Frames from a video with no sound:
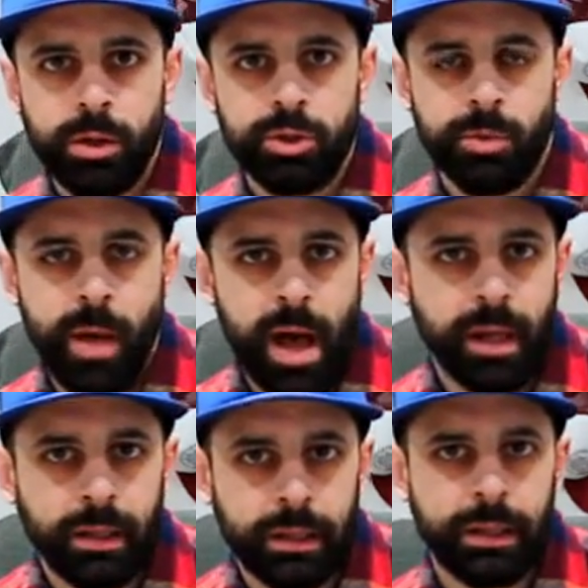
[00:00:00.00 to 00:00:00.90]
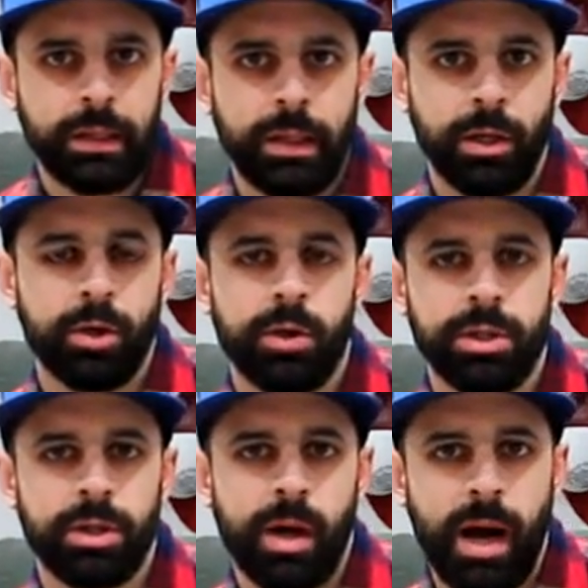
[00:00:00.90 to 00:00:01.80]
dramatically
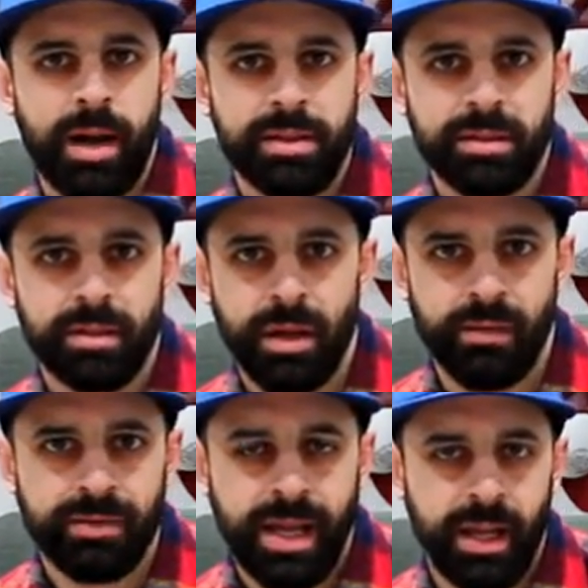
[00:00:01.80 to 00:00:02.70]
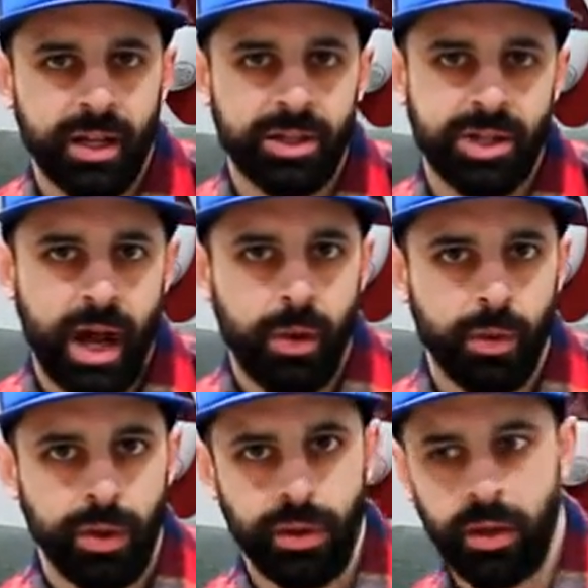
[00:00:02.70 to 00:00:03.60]
increase your odds of taking a shot
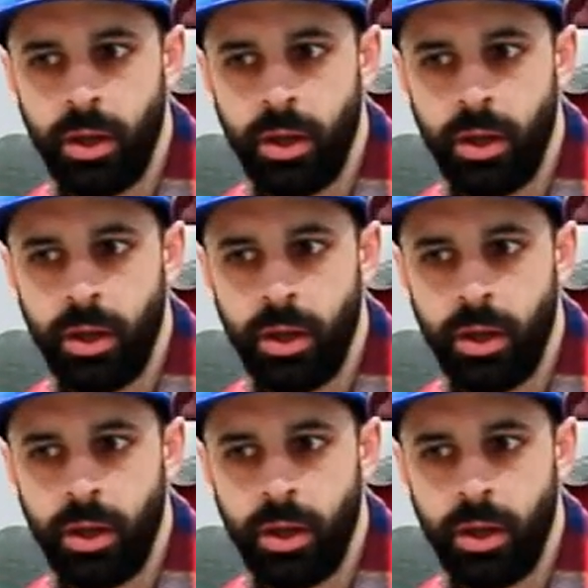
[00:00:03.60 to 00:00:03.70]
with